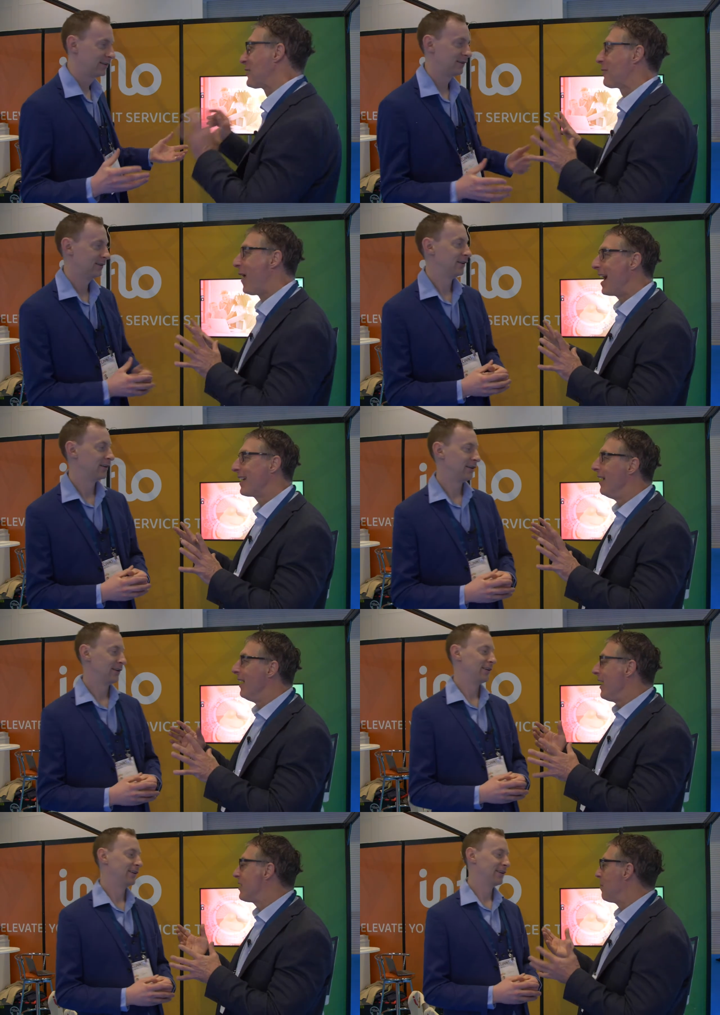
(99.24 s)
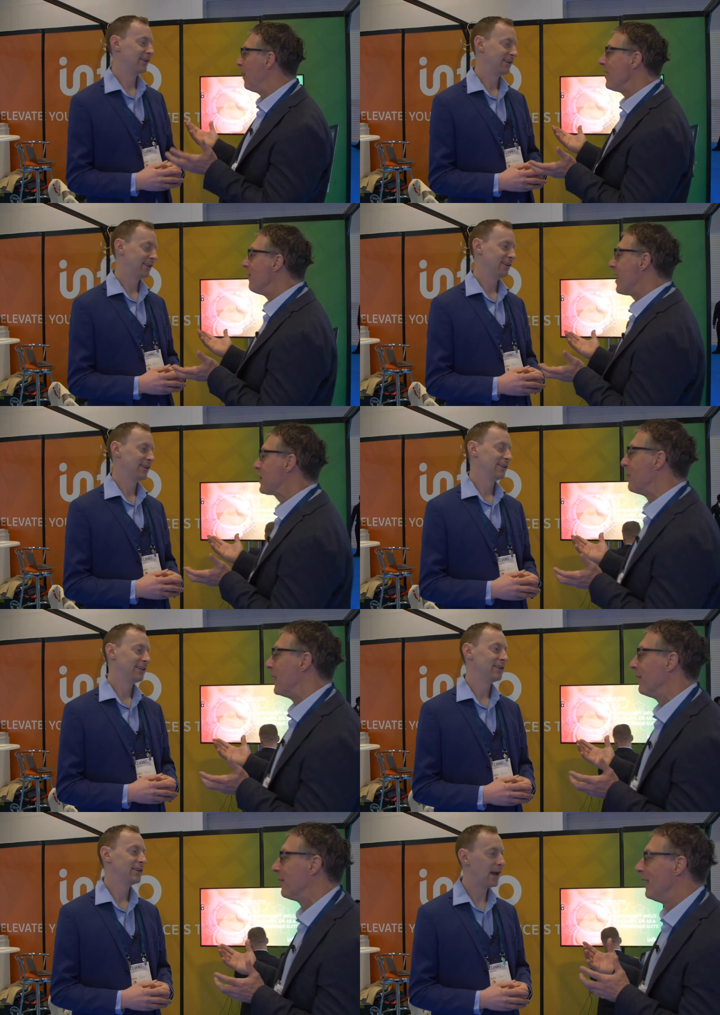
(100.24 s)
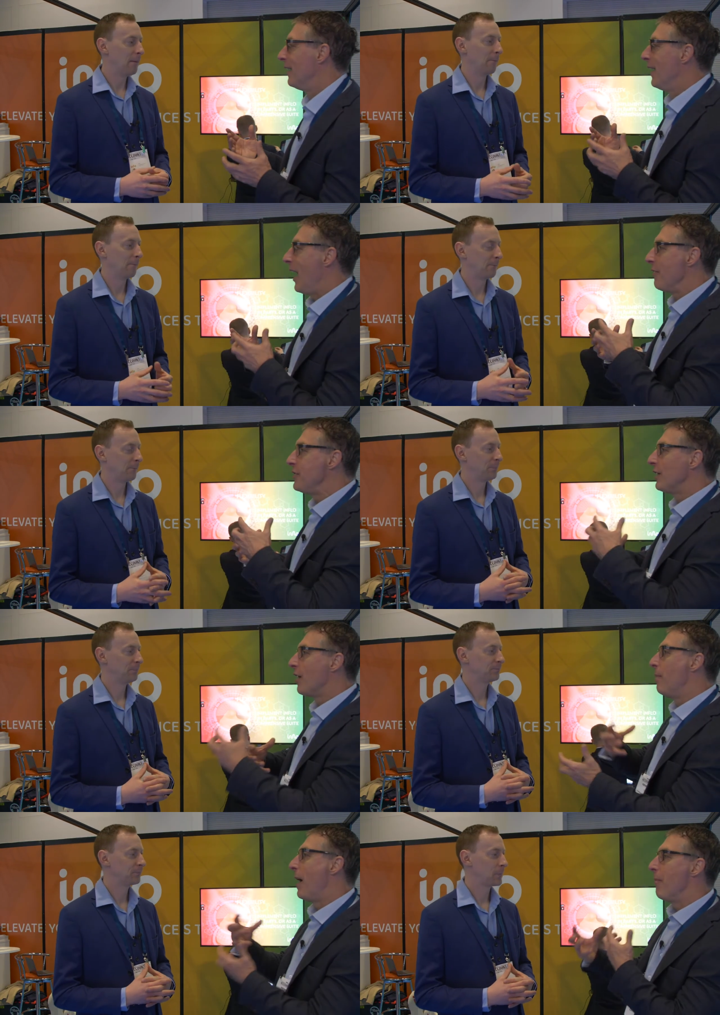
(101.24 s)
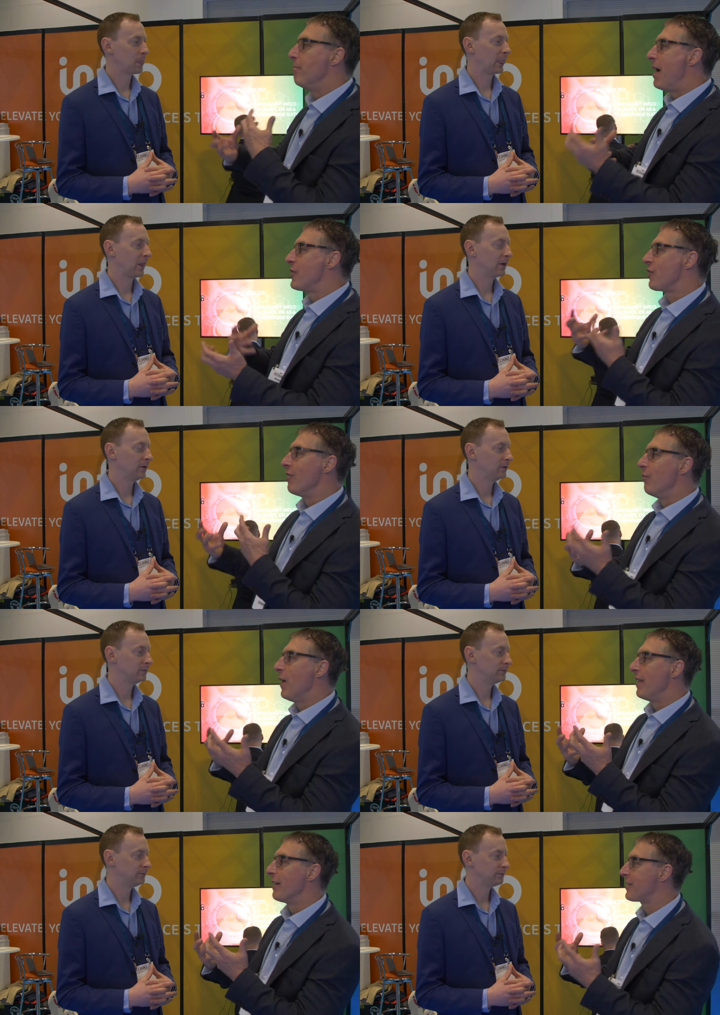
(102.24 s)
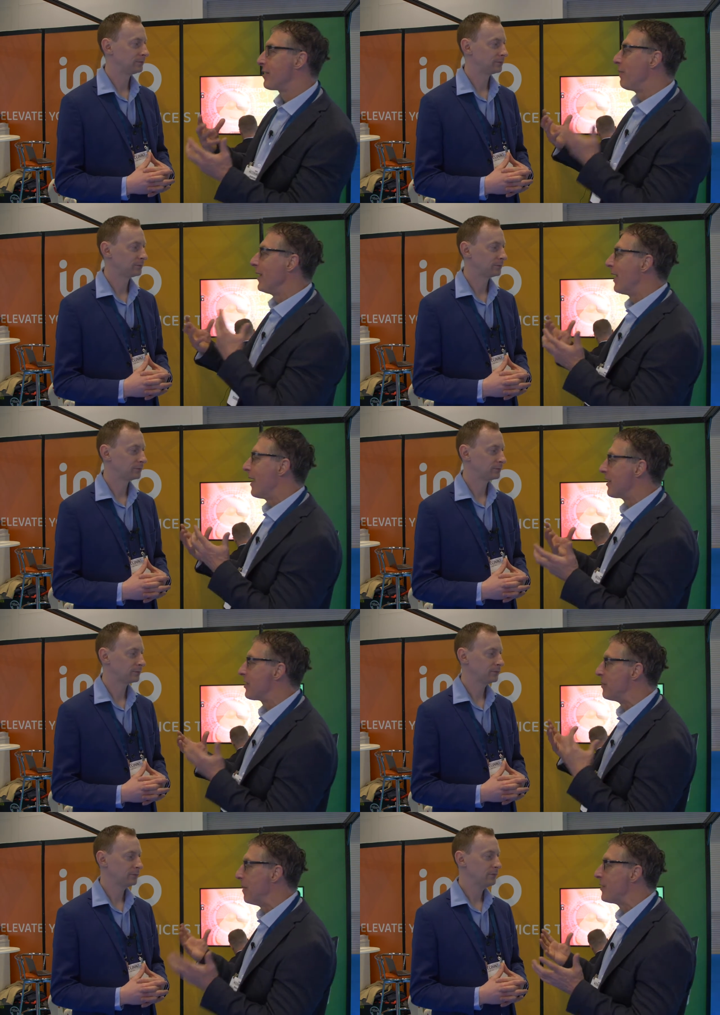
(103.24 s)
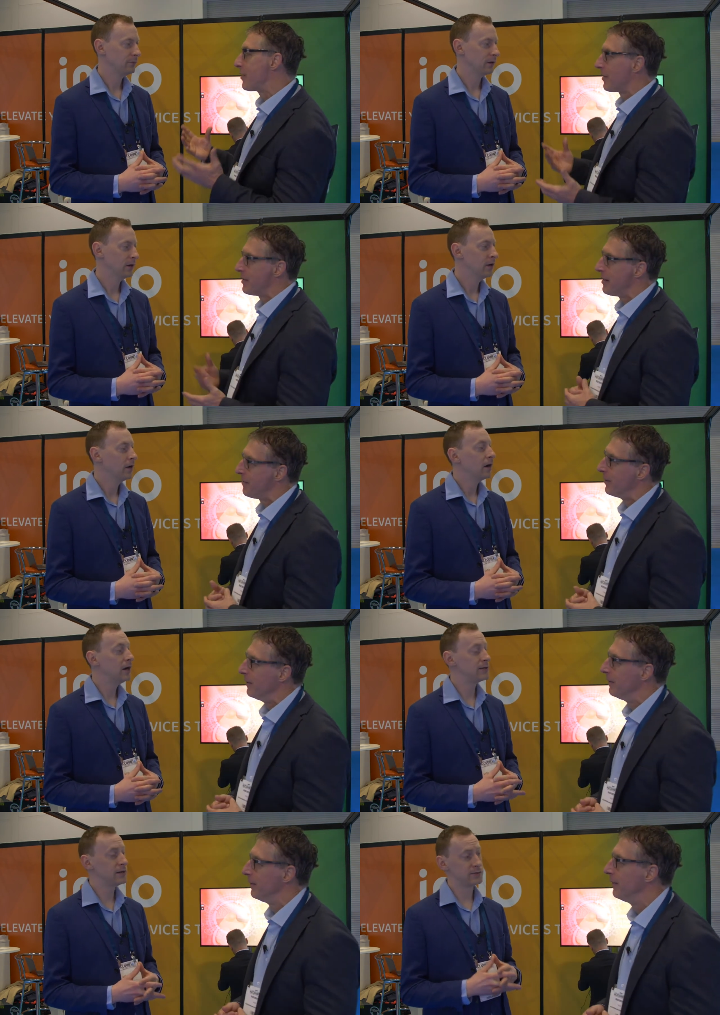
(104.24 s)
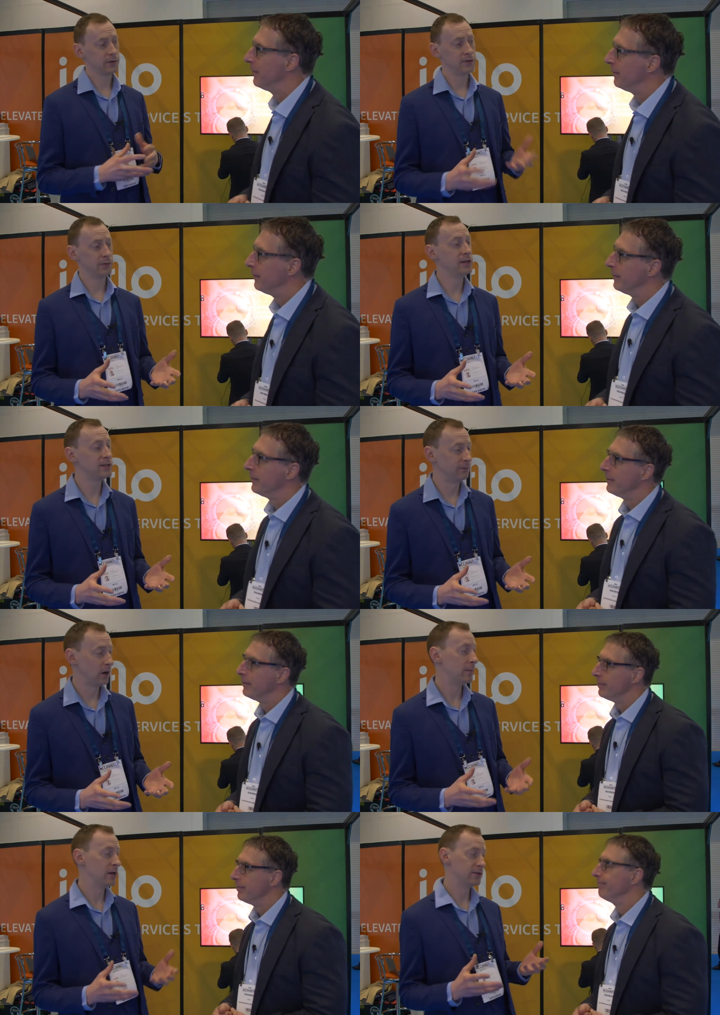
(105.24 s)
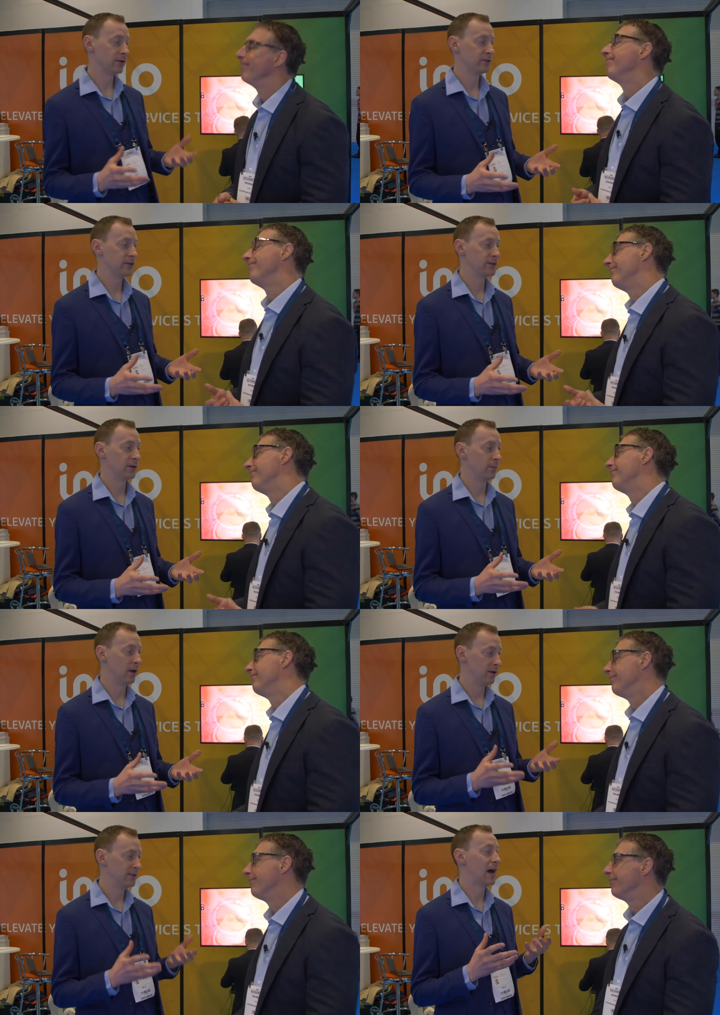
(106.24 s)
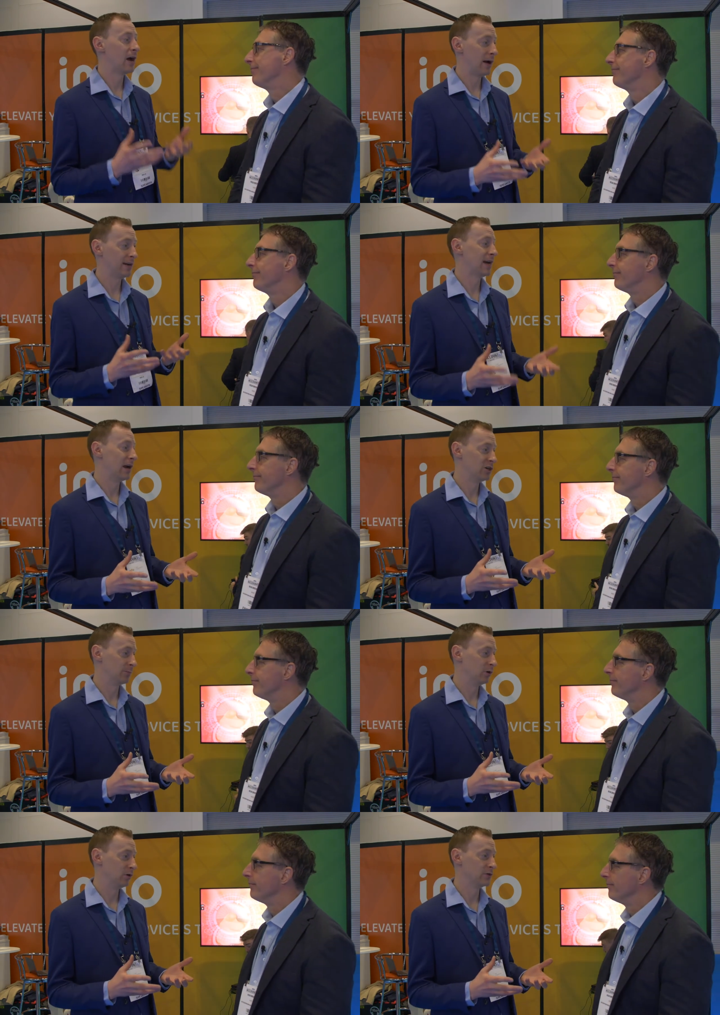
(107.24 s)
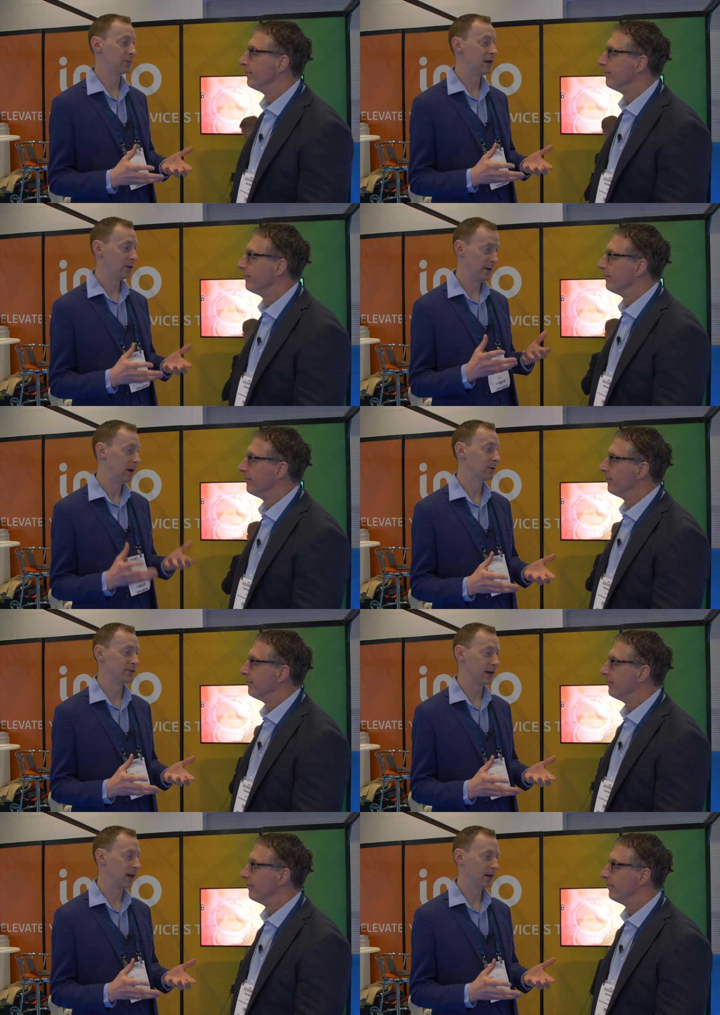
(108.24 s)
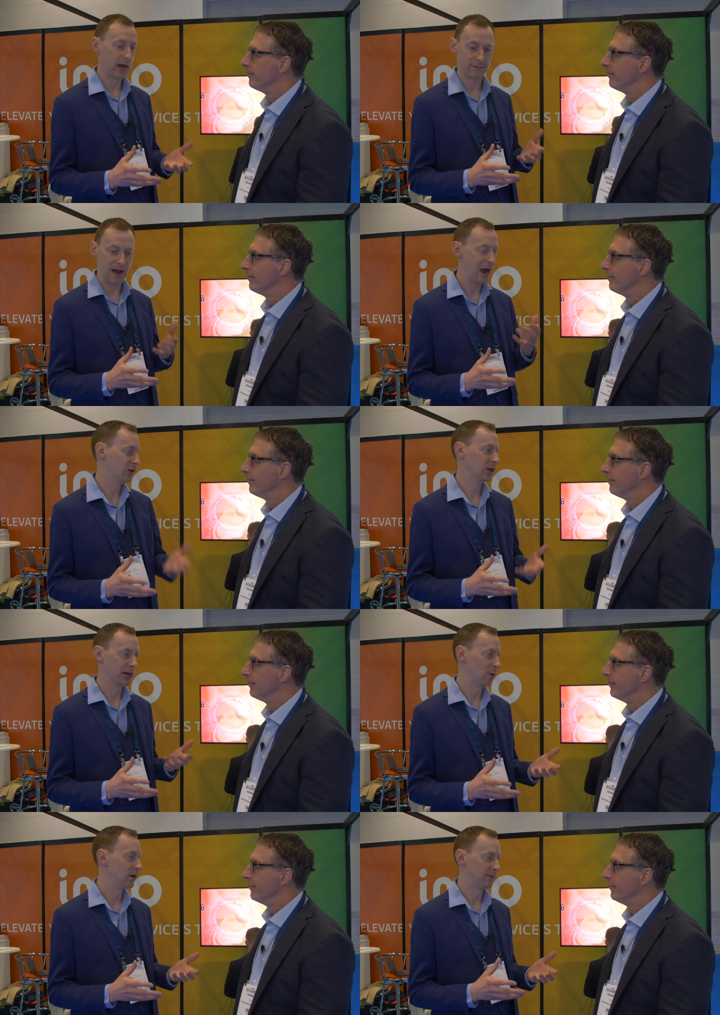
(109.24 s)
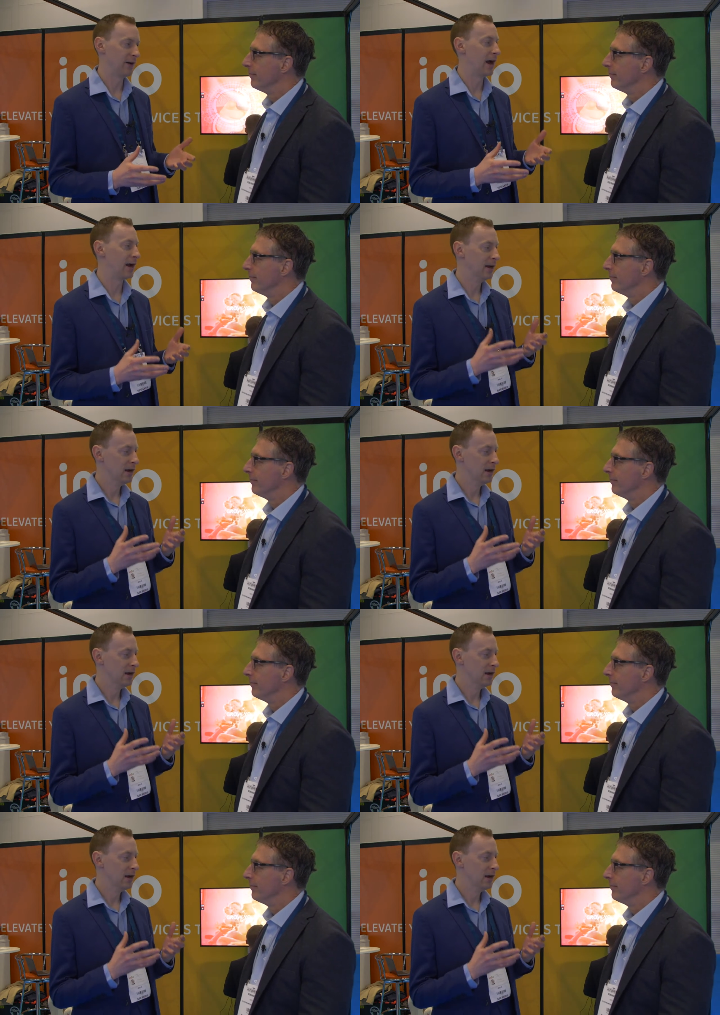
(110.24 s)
Speaker 1: the swag. It's a big investment. Yeah. How do you go about measuring whether something like this has been successful?
Speaker 2: It, it's, it's really difficult. I mean, there's obviously some of the direct tangibles where you'll be able to kind of actually quantify